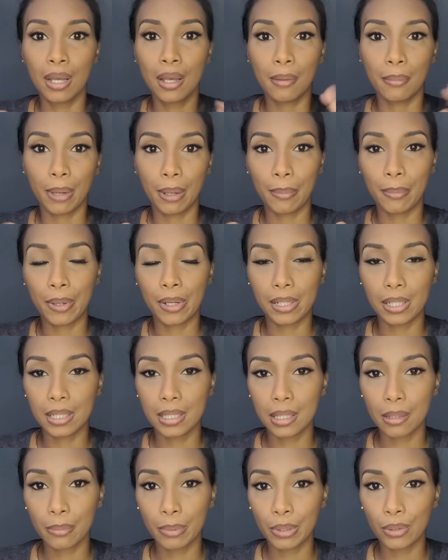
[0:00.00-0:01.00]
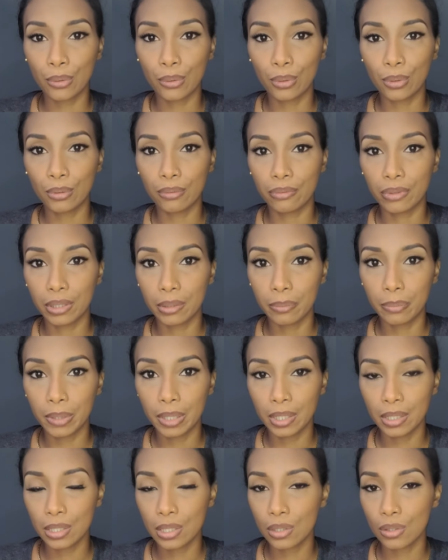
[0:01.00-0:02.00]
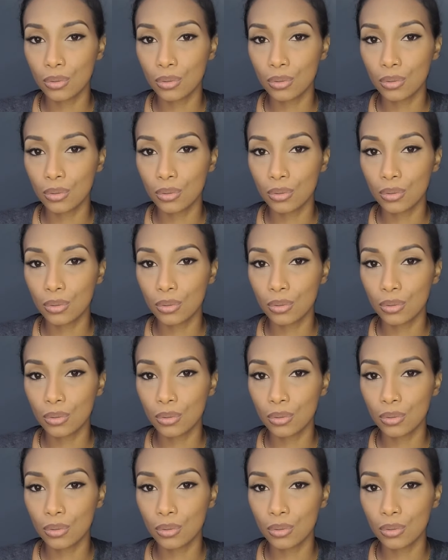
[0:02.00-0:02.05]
my body's a bit all over the place,